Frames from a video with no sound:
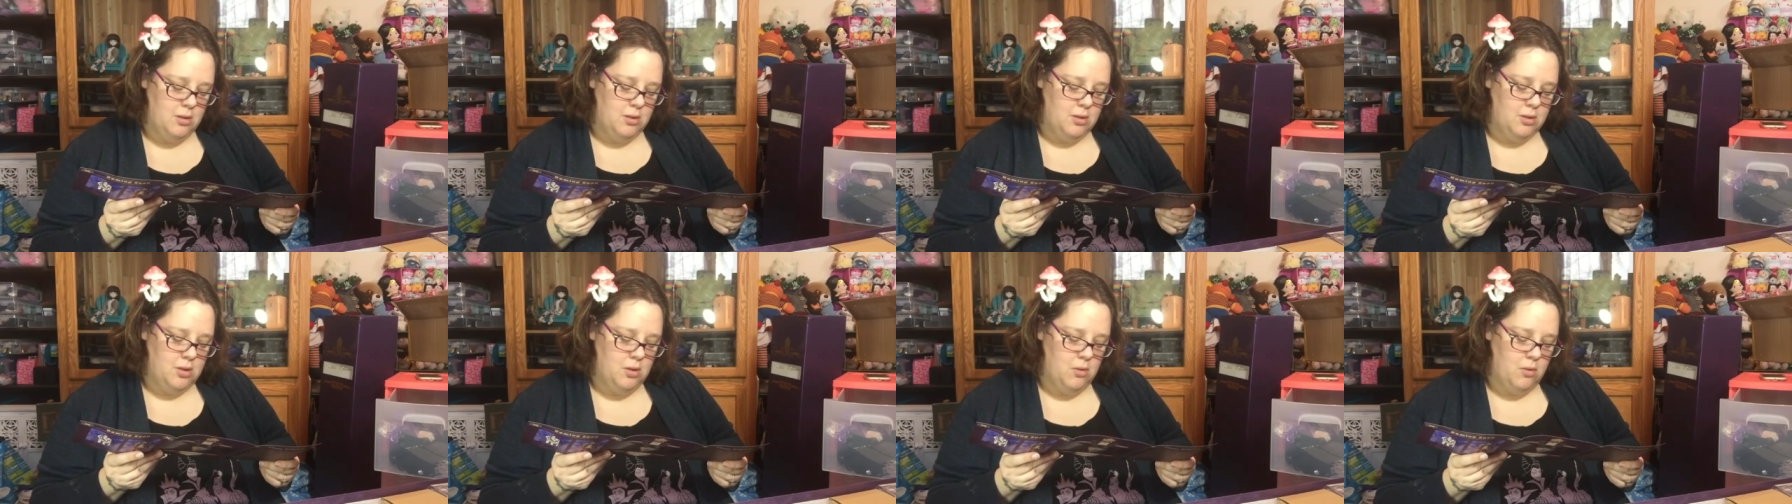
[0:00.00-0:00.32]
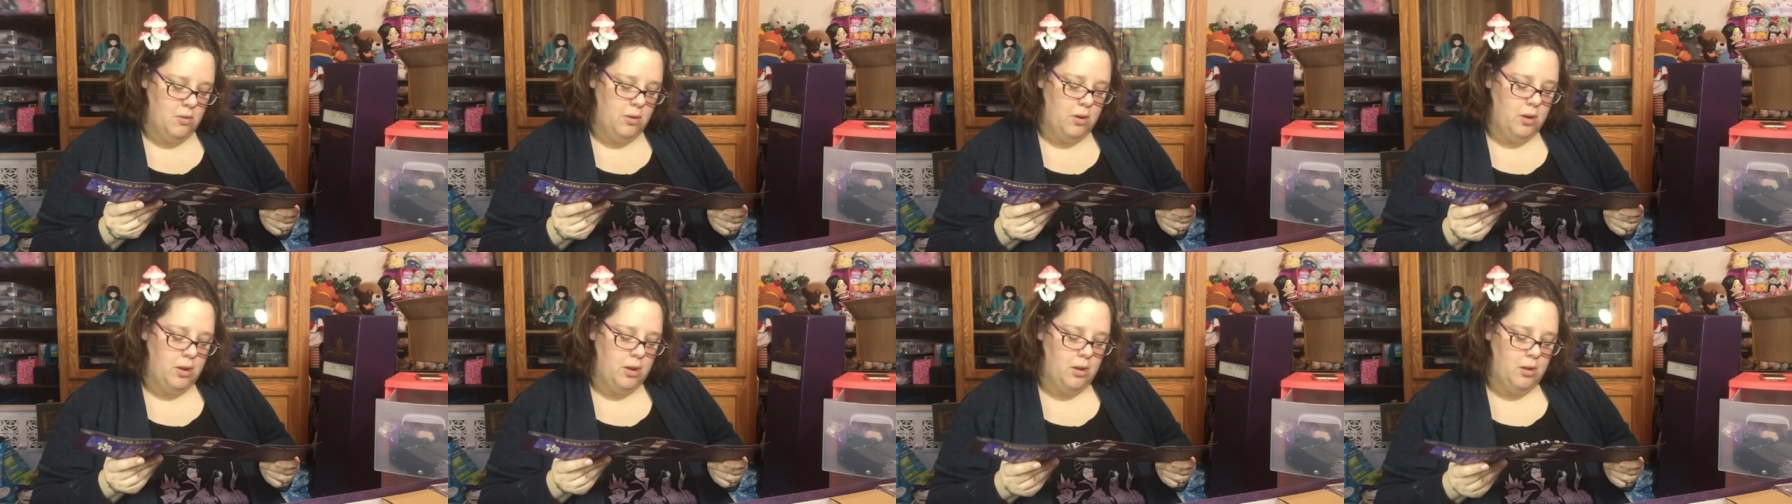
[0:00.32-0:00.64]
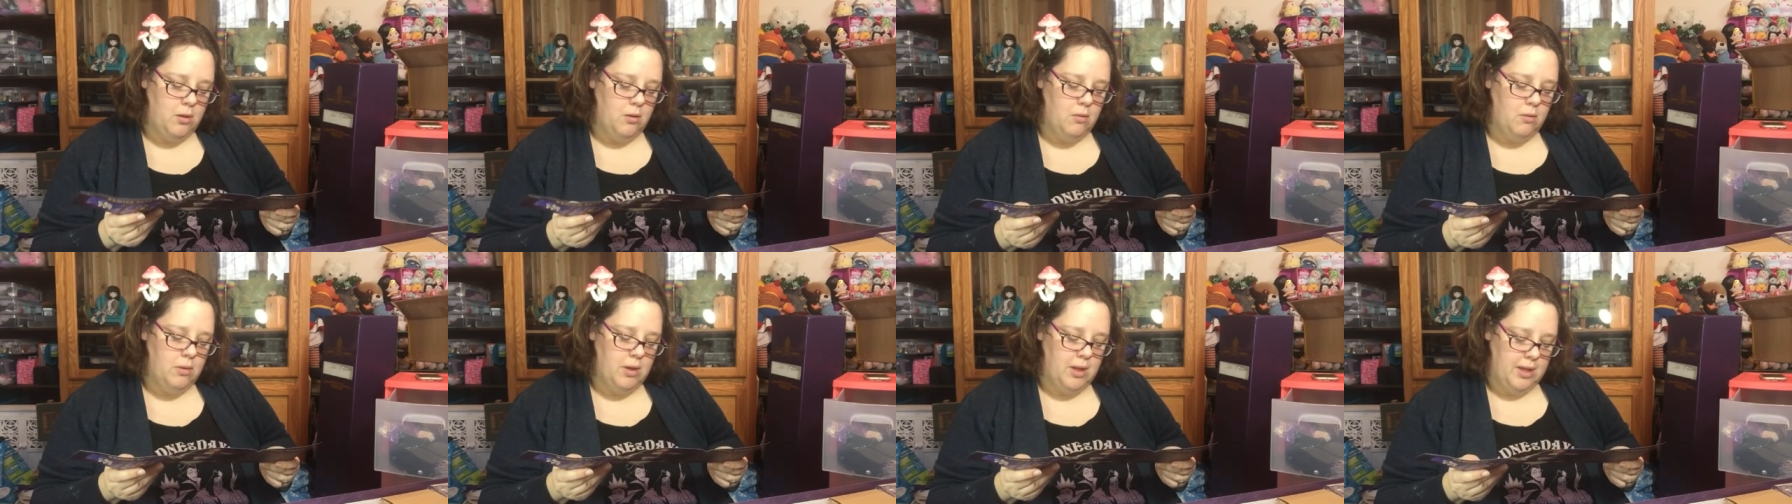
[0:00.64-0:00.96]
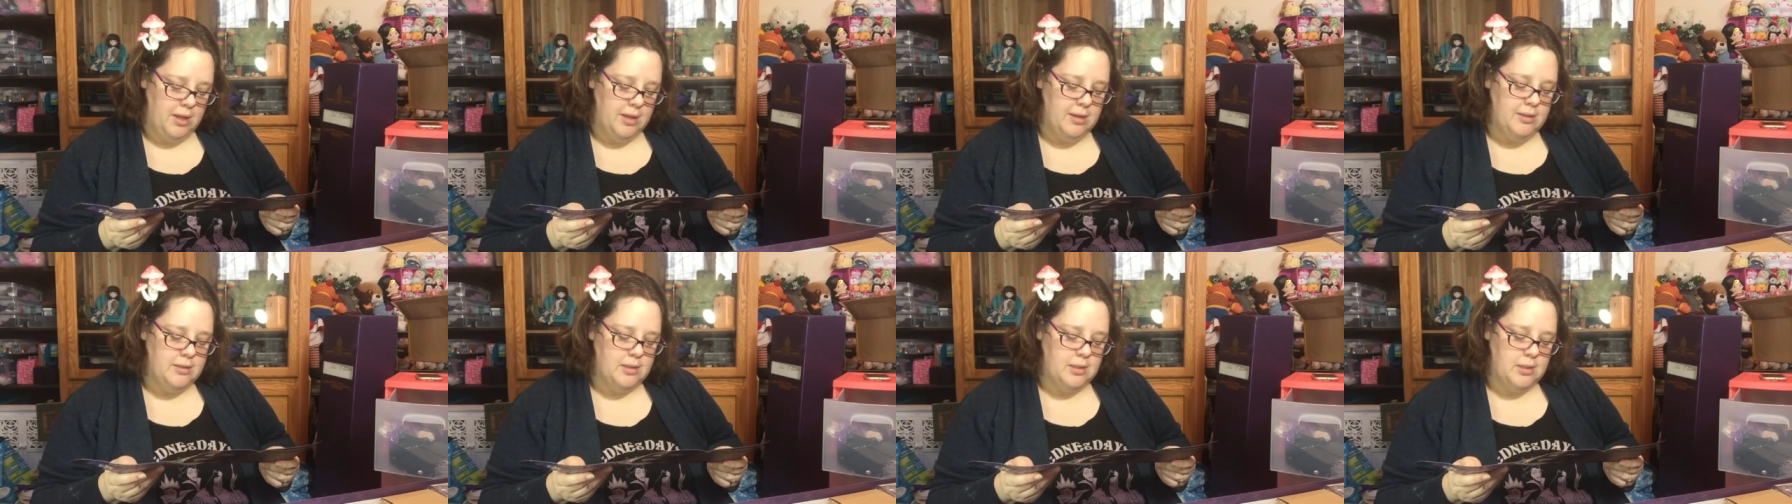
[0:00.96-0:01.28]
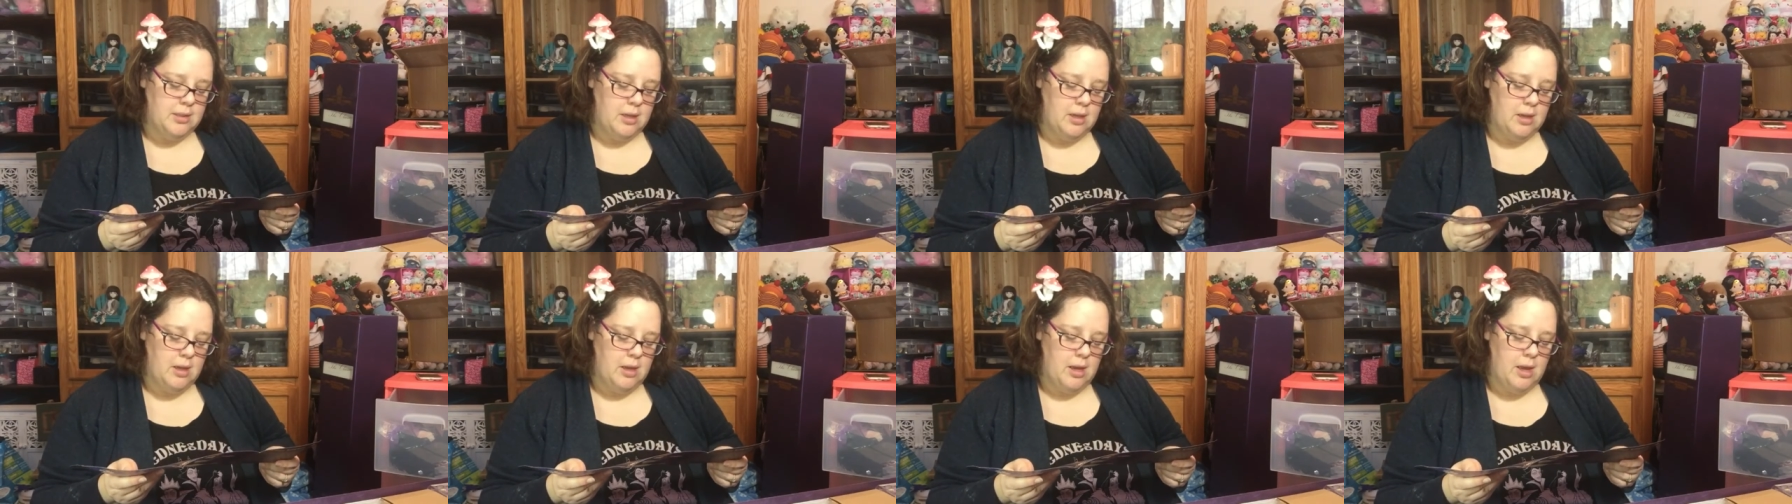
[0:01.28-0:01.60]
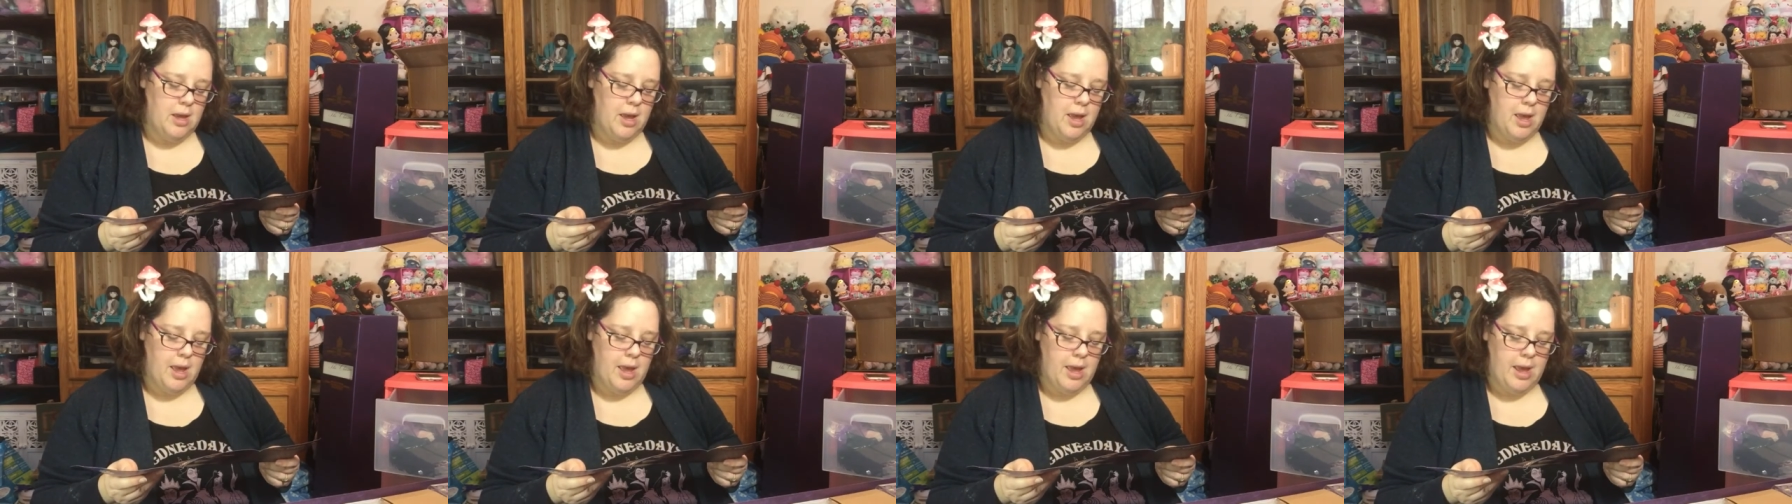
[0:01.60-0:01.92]
So Hui is
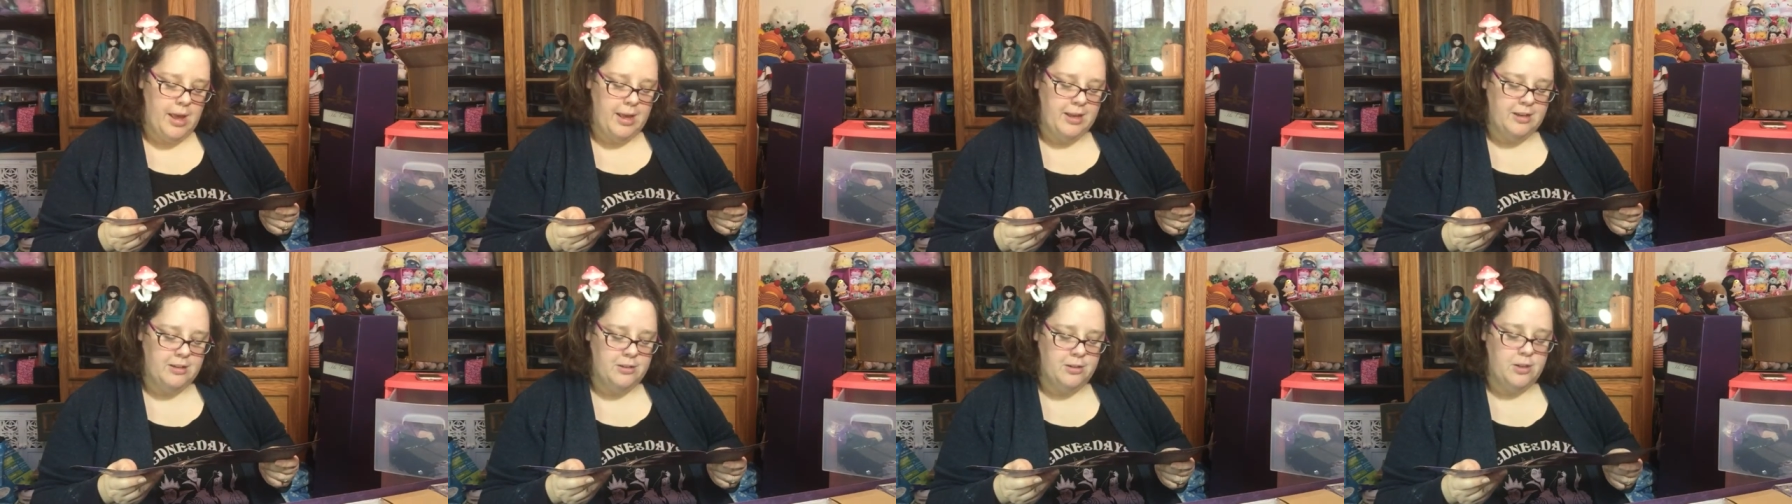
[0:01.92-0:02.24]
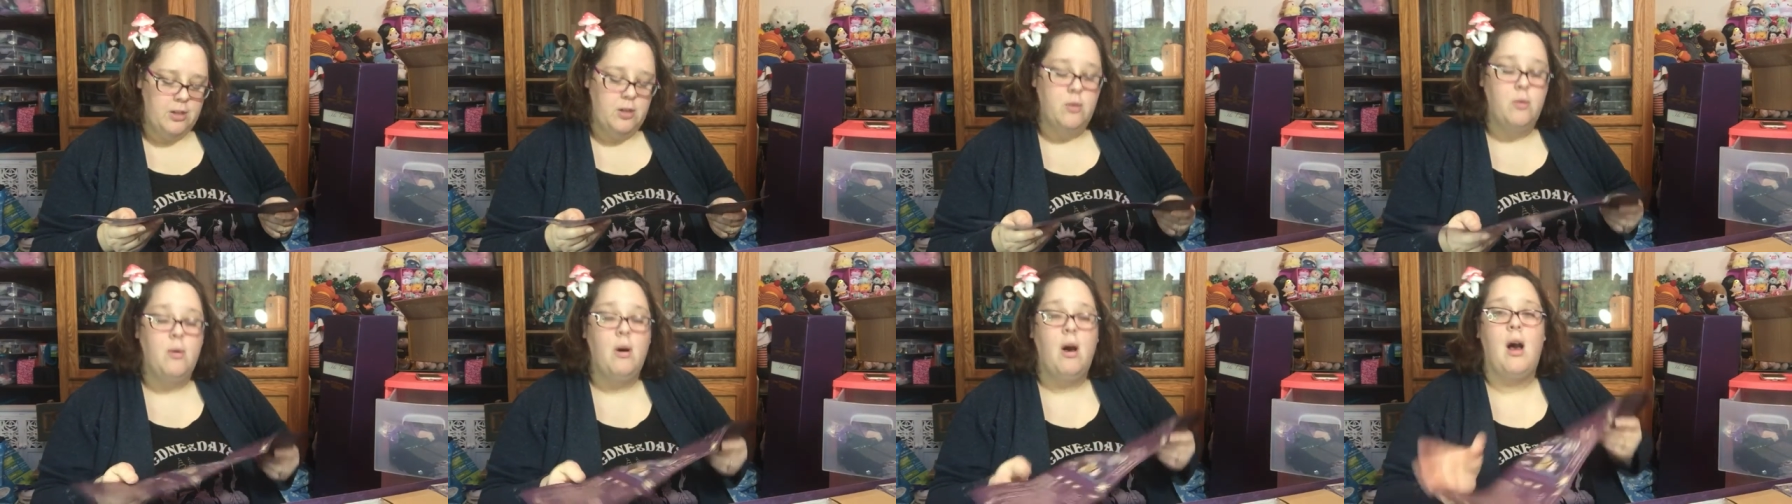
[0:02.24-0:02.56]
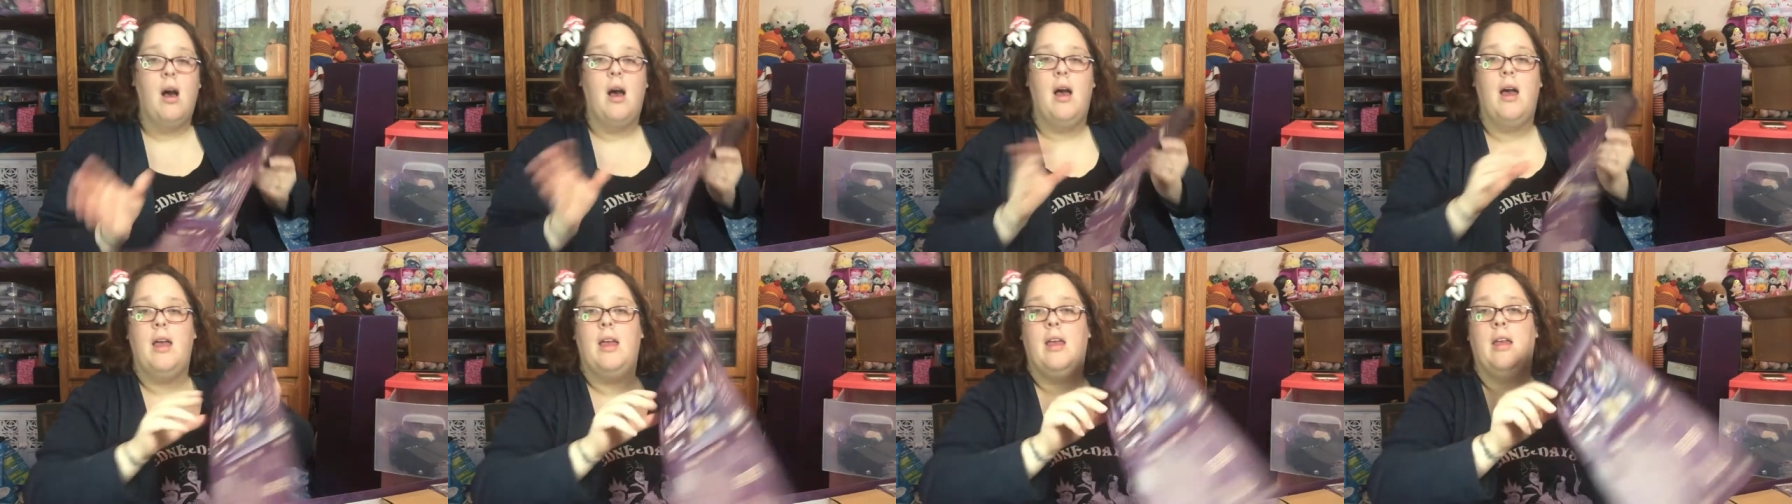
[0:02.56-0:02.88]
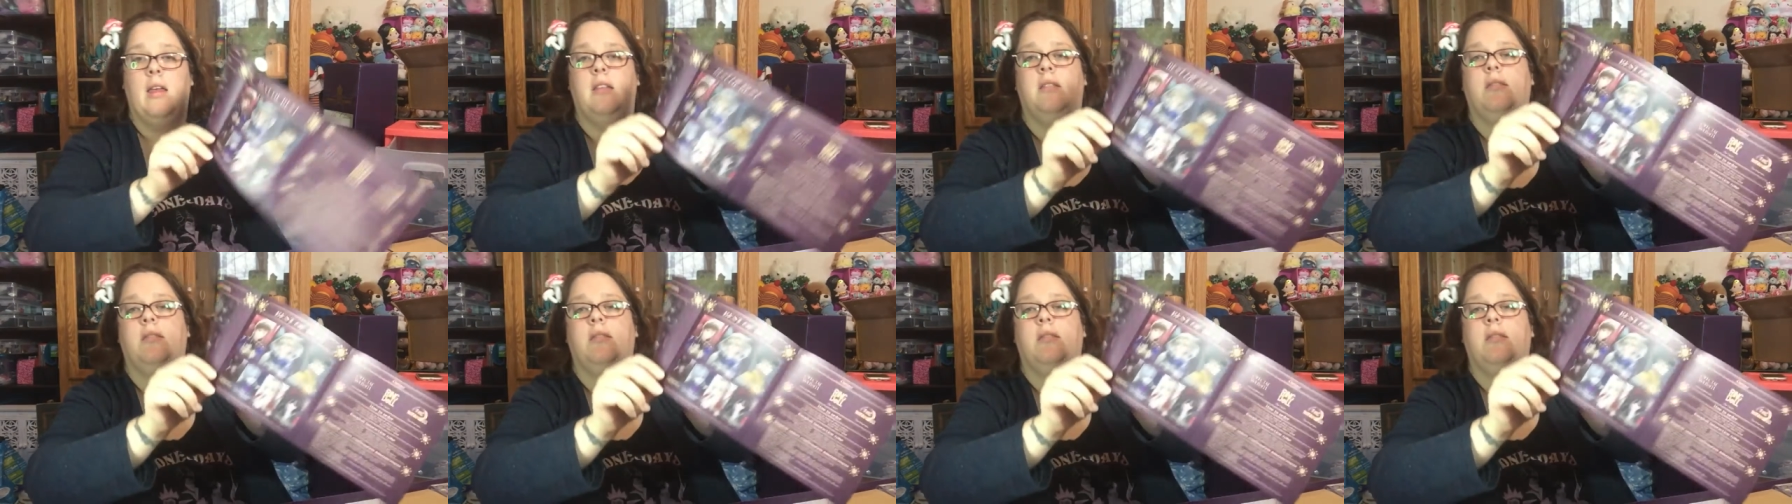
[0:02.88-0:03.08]
H U I.